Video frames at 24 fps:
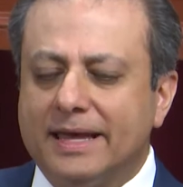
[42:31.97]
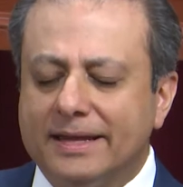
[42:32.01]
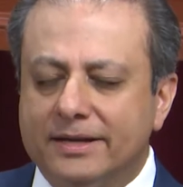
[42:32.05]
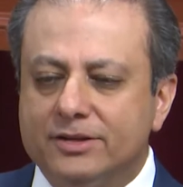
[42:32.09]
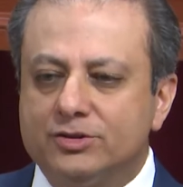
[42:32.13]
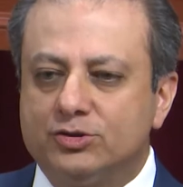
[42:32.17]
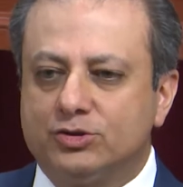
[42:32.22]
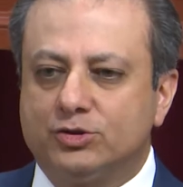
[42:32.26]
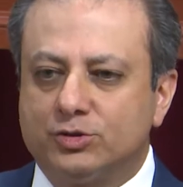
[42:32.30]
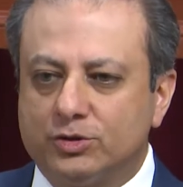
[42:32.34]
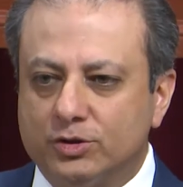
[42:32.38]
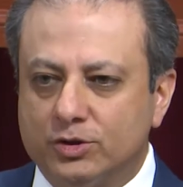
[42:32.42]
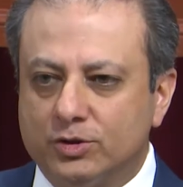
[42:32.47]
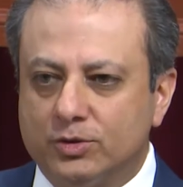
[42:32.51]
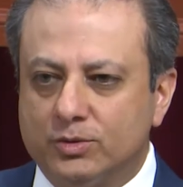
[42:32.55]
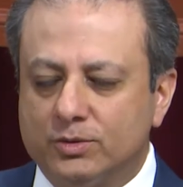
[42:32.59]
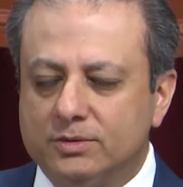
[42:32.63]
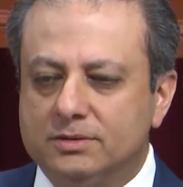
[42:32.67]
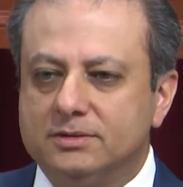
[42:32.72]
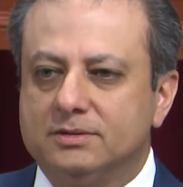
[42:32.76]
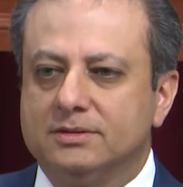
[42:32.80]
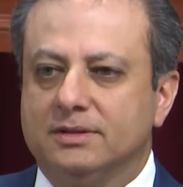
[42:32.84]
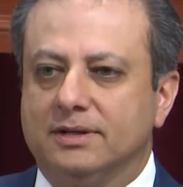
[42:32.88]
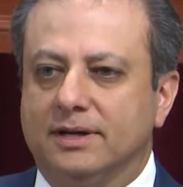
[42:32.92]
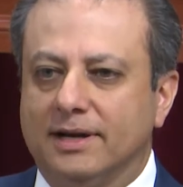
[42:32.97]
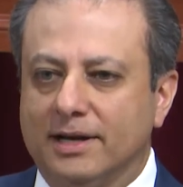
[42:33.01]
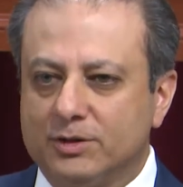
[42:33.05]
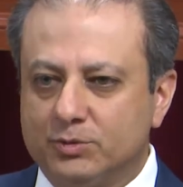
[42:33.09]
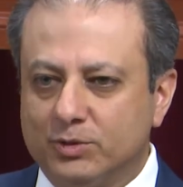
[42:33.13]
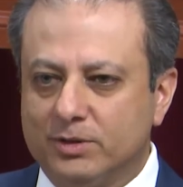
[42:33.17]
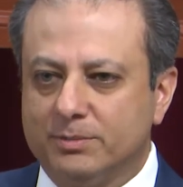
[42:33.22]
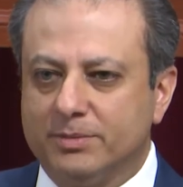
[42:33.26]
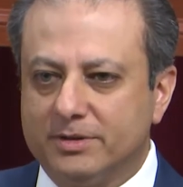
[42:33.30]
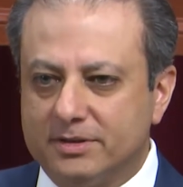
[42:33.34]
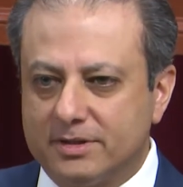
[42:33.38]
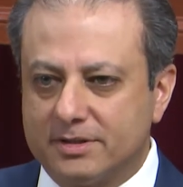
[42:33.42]
it is true, as
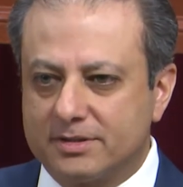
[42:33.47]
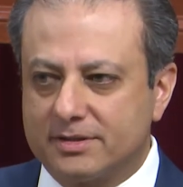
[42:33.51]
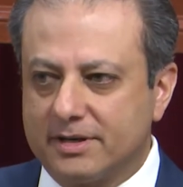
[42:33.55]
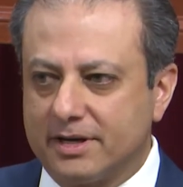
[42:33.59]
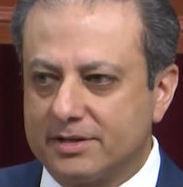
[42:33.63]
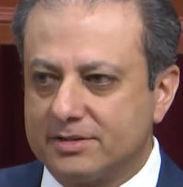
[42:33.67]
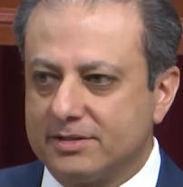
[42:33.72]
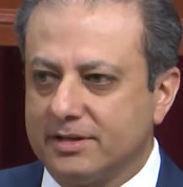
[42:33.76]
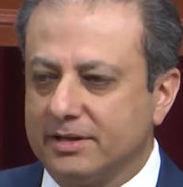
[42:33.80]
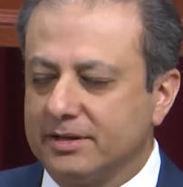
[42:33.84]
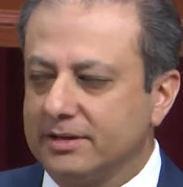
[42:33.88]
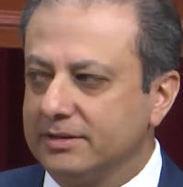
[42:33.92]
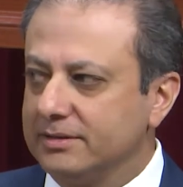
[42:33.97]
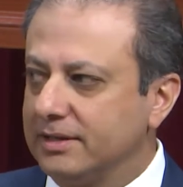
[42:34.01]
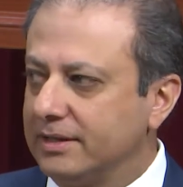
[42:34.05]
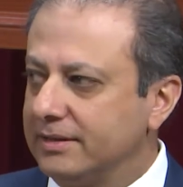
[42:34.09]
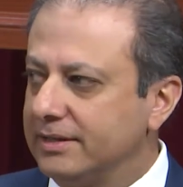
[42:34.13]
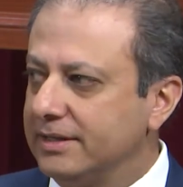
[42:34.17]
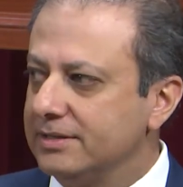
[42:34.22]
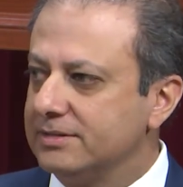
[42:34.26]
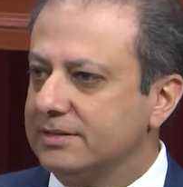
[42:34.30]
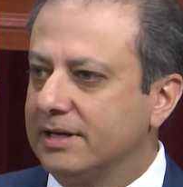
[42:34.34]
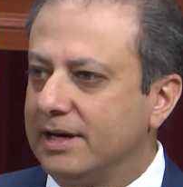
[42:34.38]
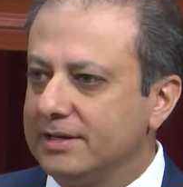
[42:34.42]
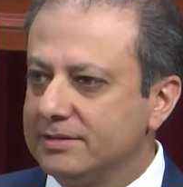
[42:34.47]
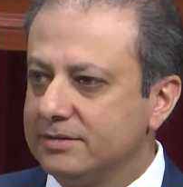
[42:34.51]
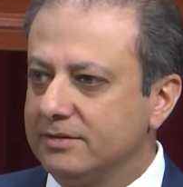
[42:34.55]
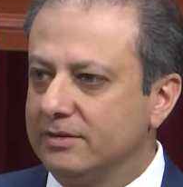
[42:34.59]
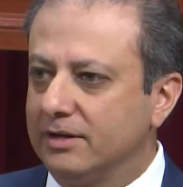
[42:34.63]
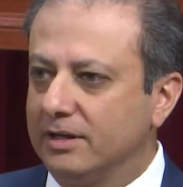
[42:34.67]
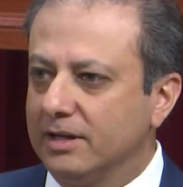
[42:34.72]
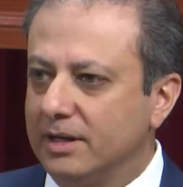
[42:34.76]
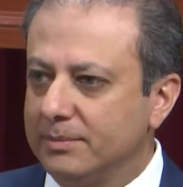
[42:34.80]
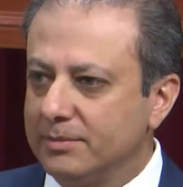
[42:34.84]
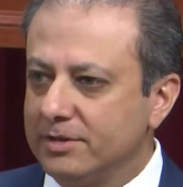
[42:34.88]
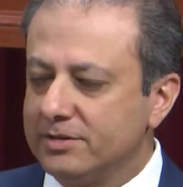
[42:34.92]
we've been discussing, that these kinds of
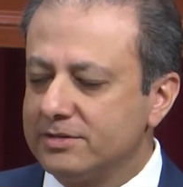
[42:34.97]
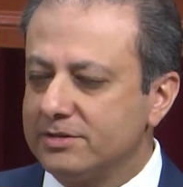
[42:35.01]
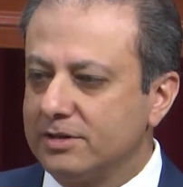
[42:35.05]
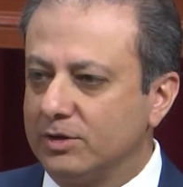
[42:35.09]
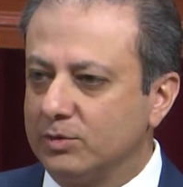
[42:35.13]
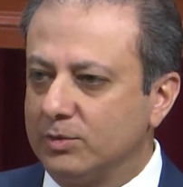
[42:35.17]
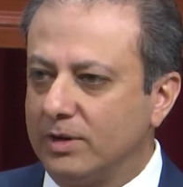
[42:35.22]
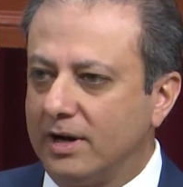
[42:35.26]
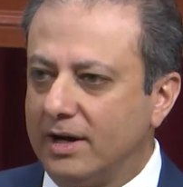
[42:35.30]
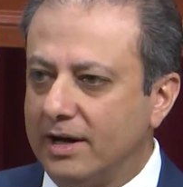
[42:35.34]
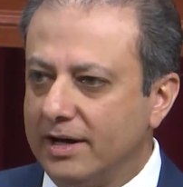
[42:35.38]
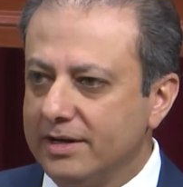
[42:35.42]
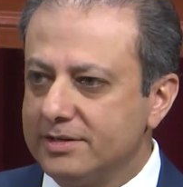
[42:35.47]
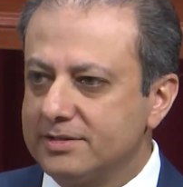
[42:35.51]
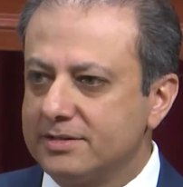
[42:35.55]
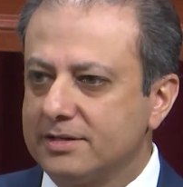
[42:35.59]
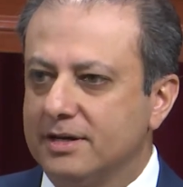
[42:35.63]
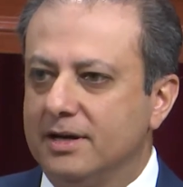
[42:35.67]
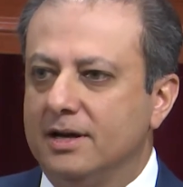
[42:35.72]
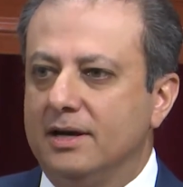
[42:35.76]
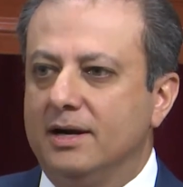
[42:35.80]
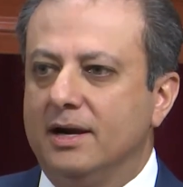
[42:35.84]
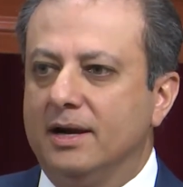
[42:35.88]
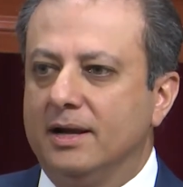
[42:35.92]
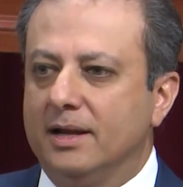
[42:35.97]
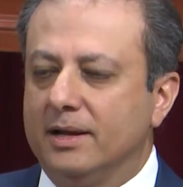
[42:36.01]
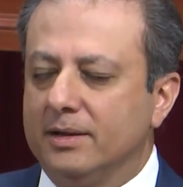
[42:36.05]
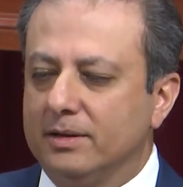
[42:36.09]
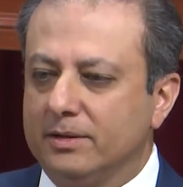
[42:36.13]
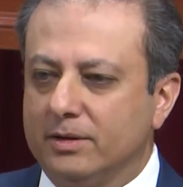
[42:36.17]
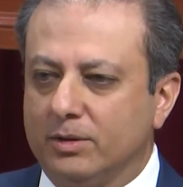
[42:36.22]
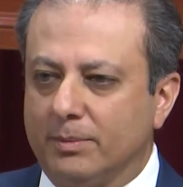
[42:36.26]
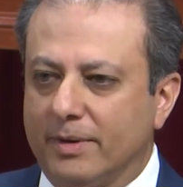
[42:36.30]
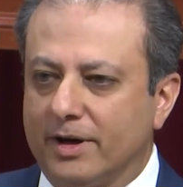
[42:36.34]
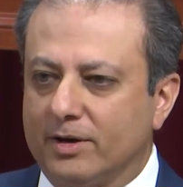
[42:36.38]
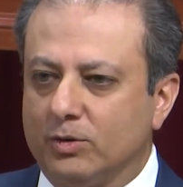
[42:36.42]
dilemmas arise
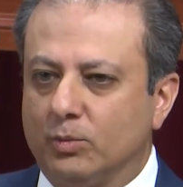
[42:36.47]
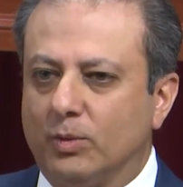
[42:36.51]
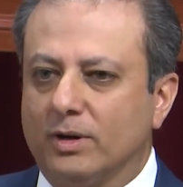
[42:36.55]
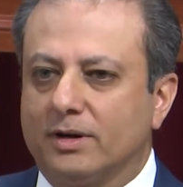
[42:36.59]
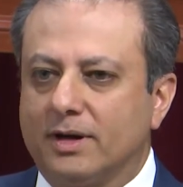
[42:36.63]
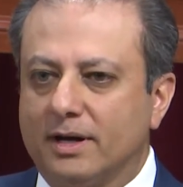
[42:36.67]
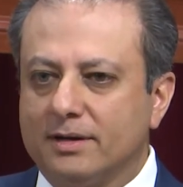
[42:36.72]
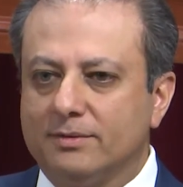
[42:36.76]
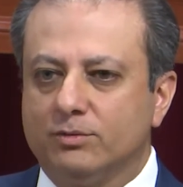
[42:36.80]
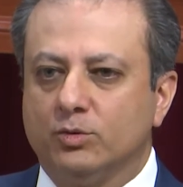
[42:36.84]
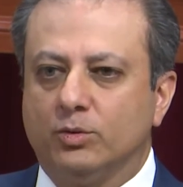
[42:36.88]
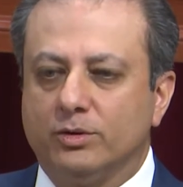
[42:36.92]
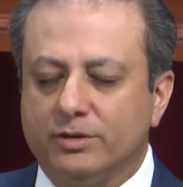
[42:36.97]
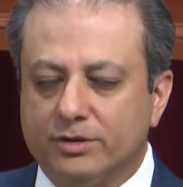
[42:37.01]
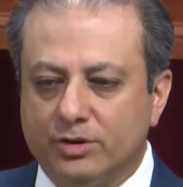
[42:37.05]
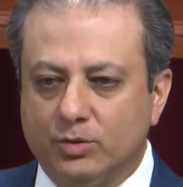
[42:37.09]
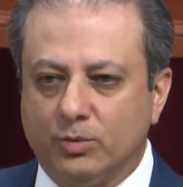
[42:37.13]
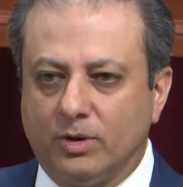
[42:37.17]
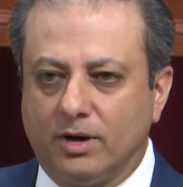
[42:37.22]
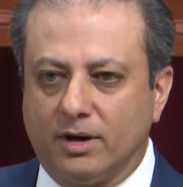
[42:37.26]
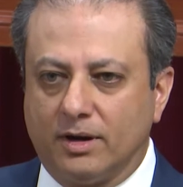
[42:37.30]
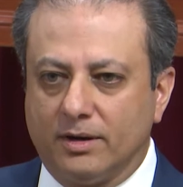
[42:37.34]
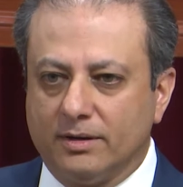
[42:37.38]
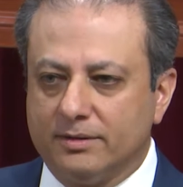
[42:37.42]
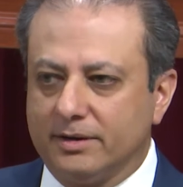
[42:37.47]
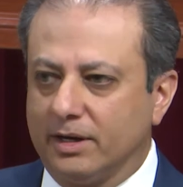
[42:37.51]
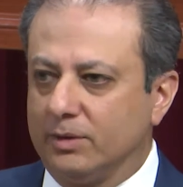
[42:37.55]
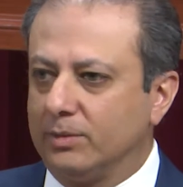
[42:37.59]
no matter what kind of lawyer you are.